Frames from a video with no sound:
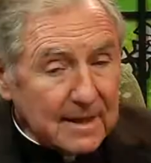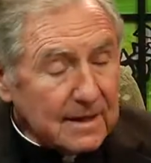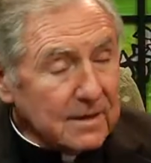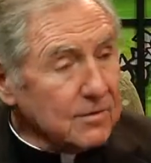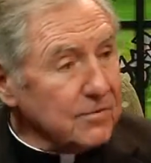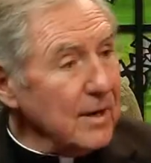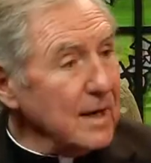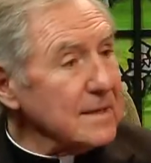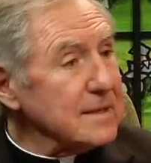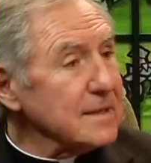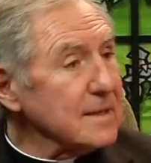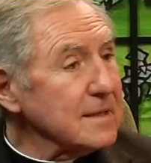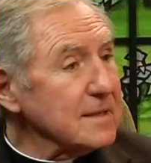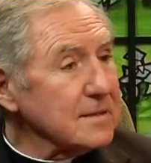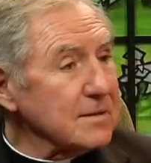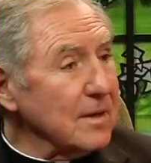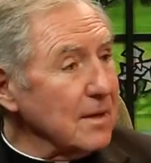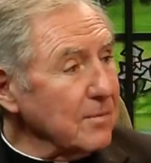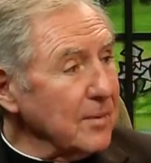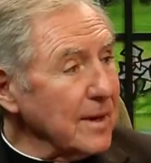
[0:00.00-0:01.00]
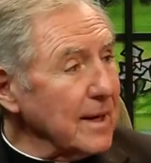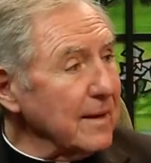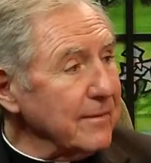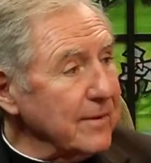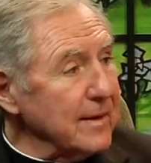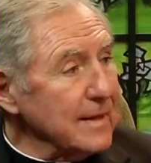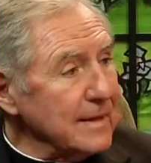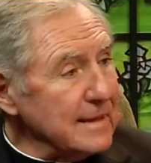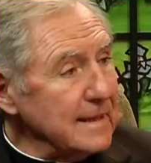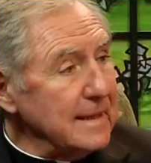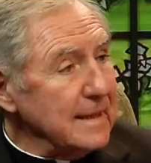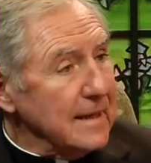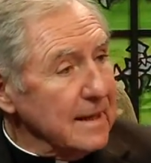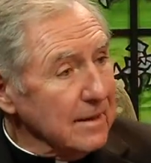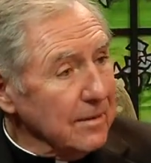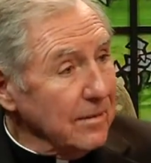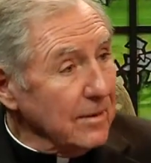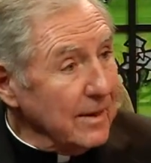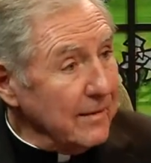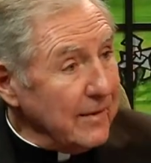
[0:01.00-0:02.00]
in crisis or whatever
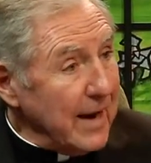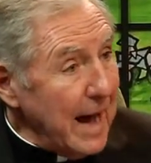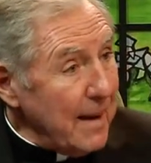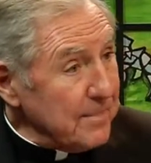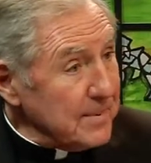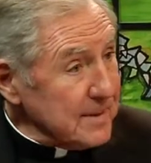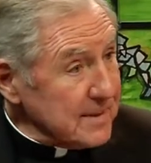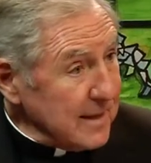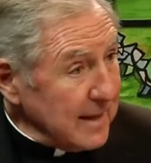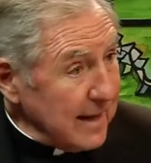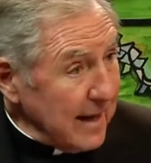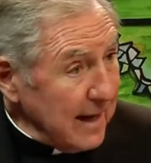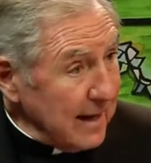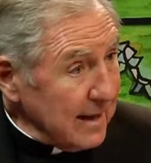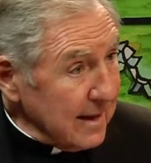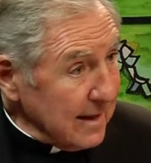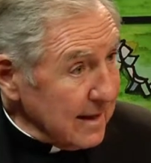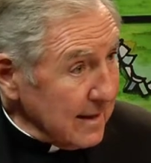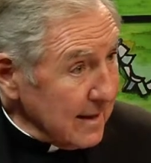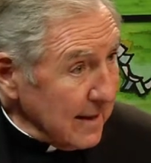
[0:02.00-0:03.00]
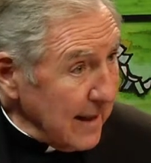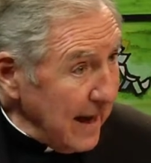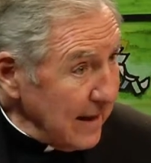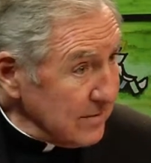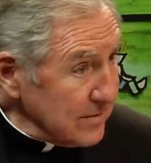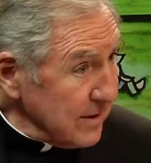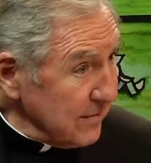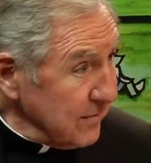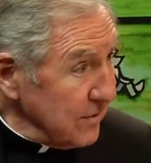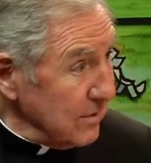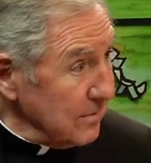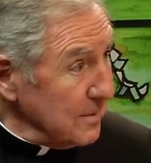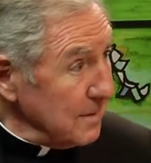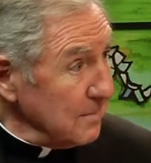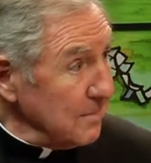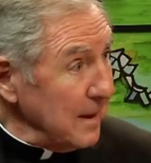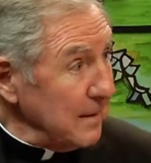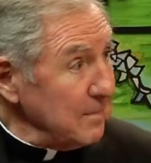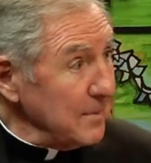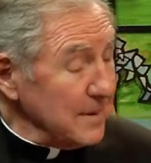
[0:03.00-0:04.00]
happens in the lives of human
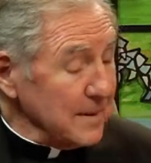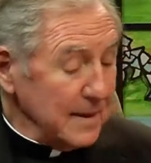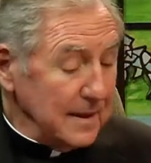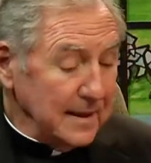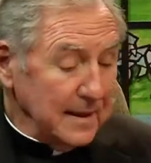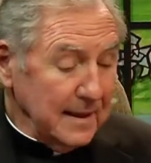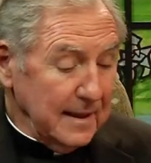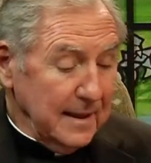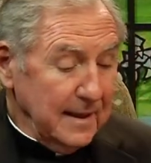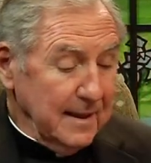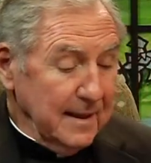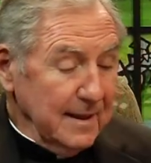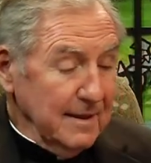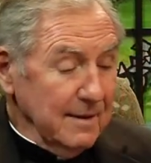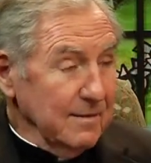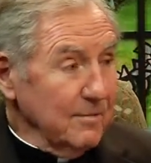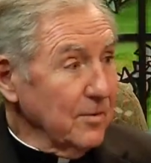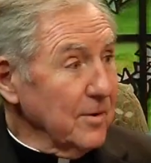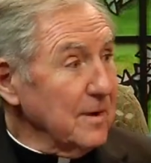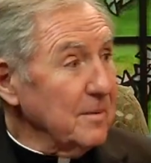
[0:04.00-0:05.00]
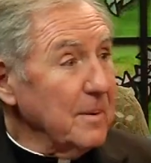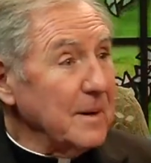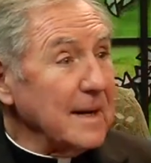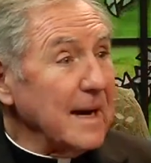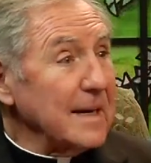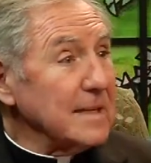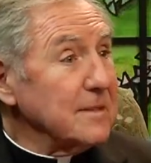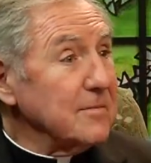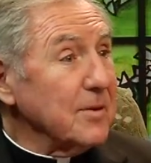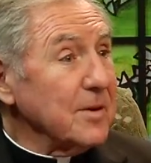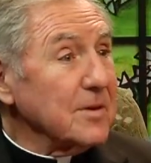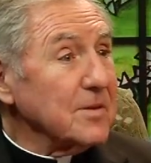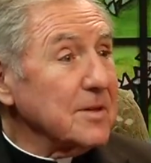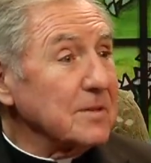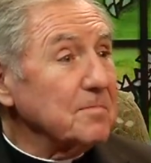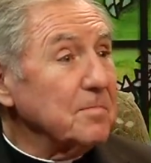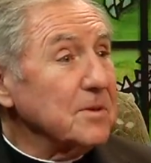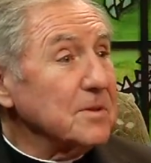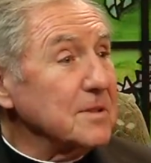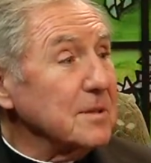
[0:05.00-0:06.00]
people. Wouldn't it be nice if we could
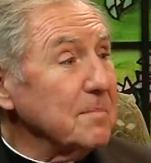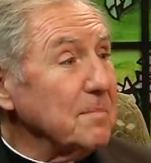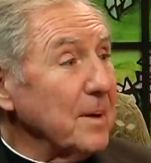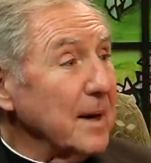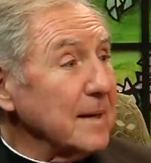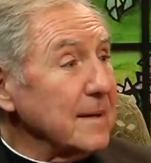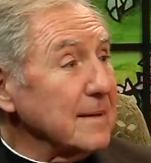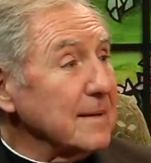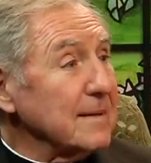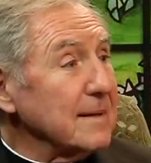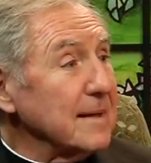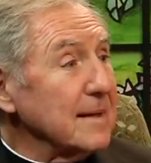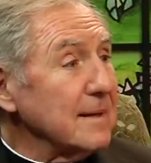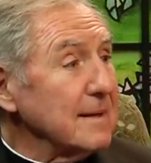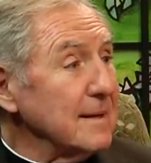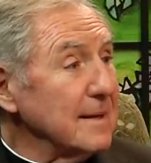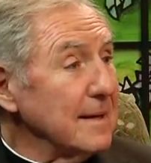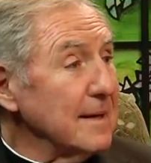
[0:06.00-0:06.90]
just push a button and